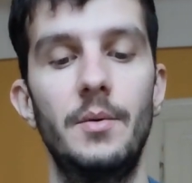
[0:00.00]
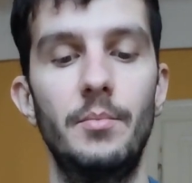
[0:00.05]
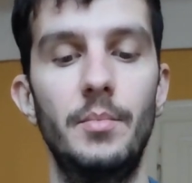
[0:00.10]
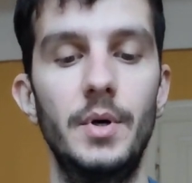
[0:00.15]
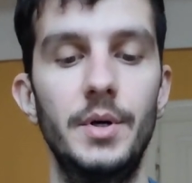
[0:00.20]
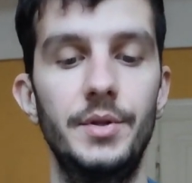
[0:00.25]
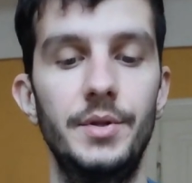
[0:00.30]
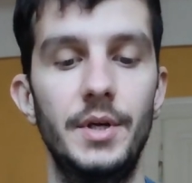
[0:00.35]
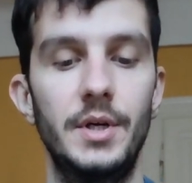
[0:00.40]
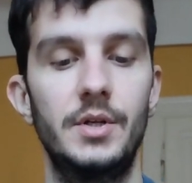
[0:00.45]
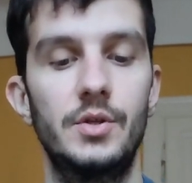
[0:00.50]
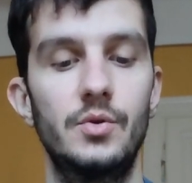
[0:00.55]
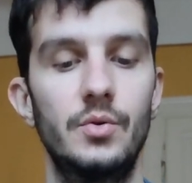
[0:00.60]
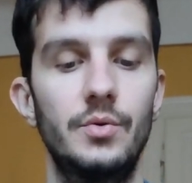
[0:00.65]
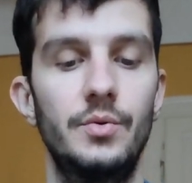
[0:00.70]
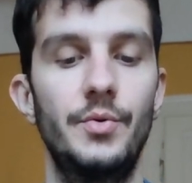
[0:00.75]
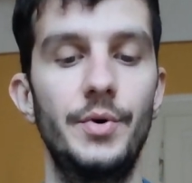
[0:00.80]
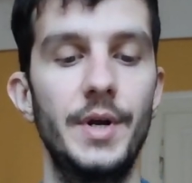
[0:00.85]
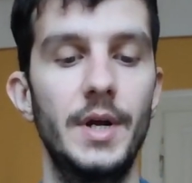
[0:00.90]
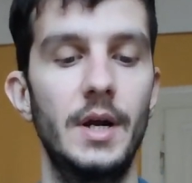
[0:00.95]
but they
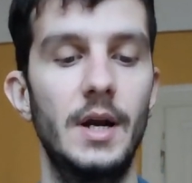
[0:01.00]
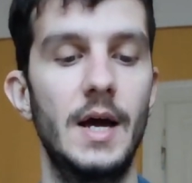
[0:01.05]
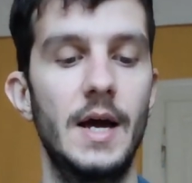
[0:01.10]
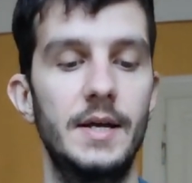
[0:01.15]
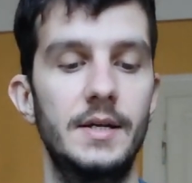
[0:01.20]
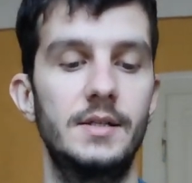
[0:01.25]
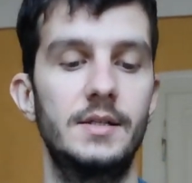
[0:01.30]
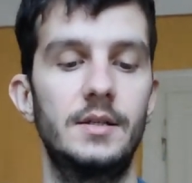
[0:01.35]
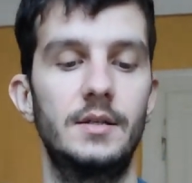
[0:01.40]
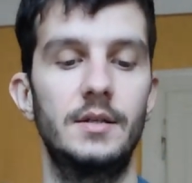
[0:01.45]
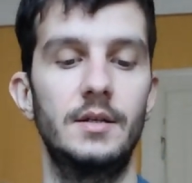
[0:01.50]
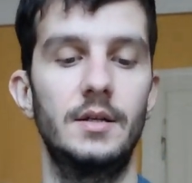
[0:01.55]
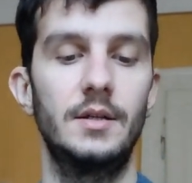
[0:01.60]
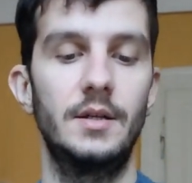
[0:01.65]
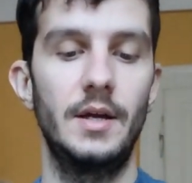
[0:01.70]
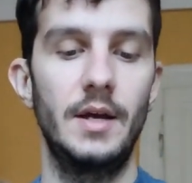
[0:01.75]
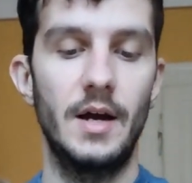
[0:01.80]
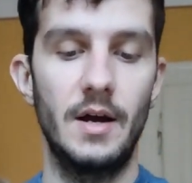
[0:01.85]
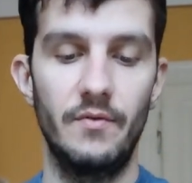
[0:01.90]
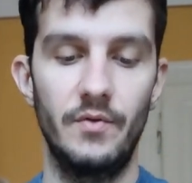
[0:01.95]
soon realized
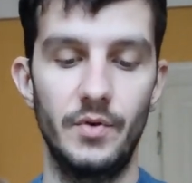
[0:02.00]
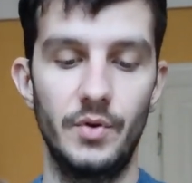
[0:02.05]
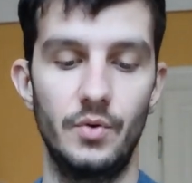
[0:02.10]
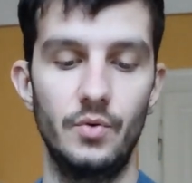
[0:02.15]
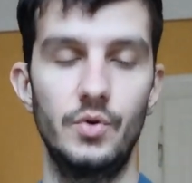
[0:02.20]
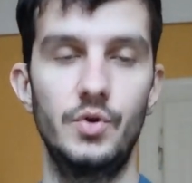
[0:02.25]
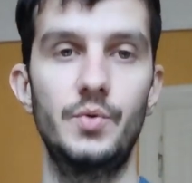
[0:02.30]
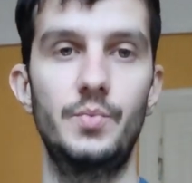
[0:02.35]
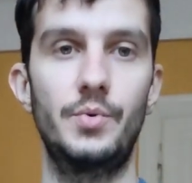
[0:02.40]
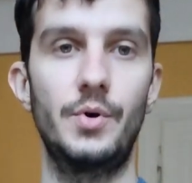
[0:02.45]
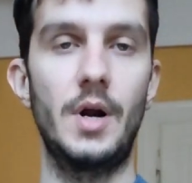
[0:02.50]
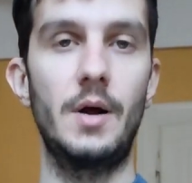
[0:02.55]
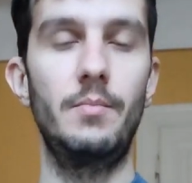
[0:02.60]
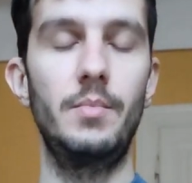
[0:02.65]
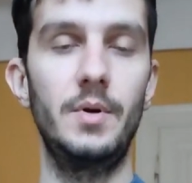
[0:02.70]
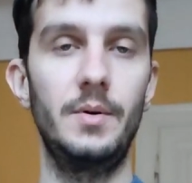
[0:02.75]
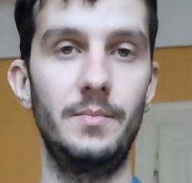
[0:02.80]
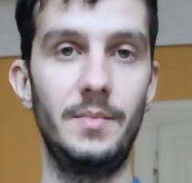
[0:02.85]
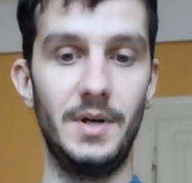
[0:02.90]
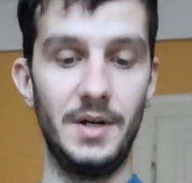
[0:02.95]
they have a huge
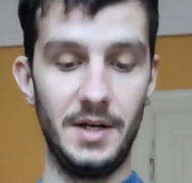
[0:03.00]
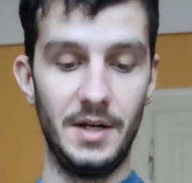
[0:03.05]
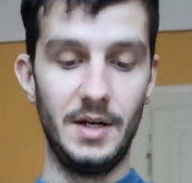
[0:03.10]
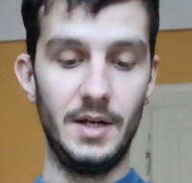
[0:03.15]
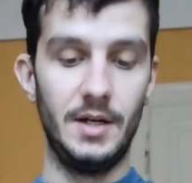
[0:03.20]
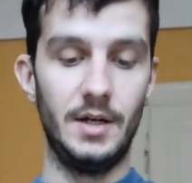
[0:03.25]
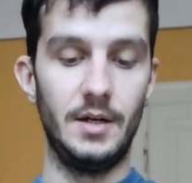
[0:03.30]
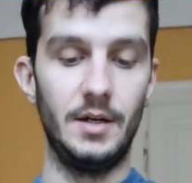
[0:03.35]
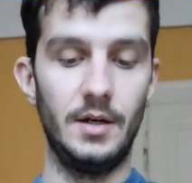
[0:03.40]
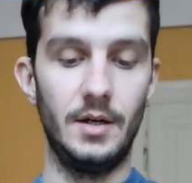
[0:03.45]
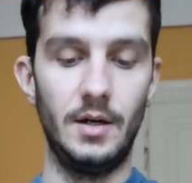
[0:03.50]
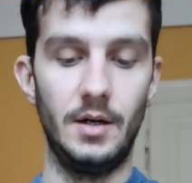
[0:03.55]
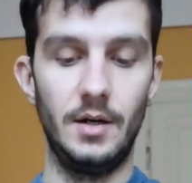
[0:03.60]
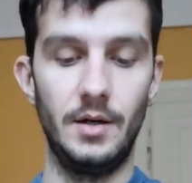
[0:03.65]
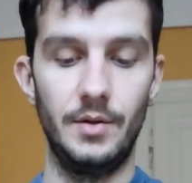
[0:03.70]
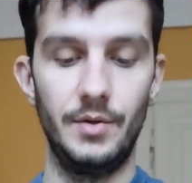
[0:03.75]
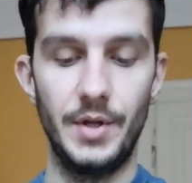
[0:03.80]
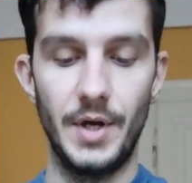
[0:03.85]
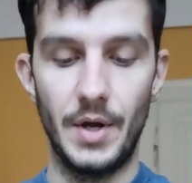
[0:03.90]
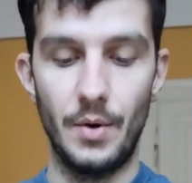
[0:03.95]
problem.
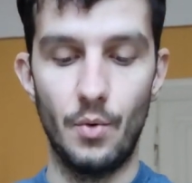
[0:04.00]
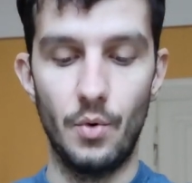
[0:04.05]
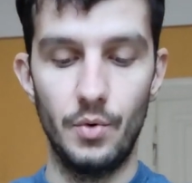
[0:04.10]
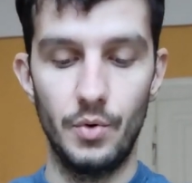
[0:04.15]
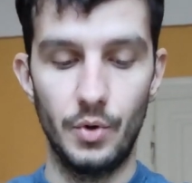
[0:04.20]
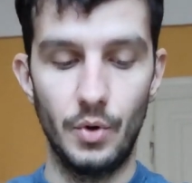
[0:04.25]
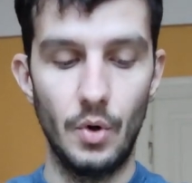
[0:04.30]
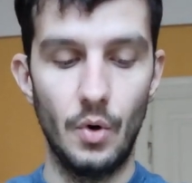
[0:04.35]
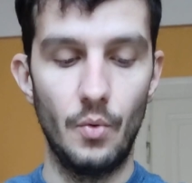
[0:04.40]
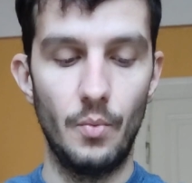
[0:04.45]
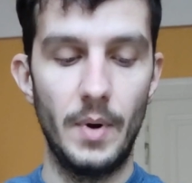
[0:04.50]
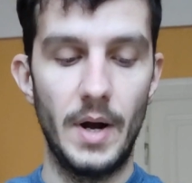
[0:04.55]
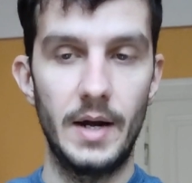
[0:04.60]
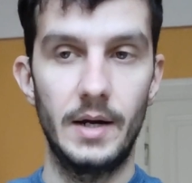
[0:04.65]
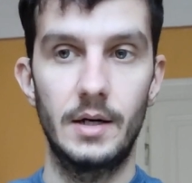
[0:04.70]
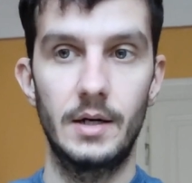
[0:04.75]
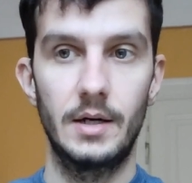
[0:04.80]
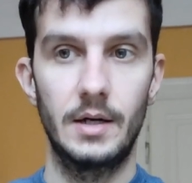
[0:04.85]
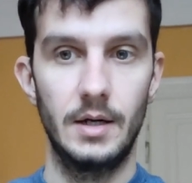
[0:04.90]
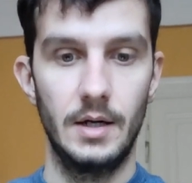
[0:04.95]
They won't go
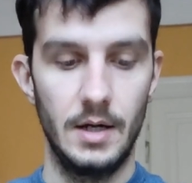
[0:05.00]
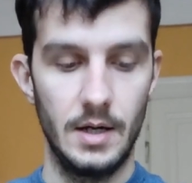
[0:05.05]
back.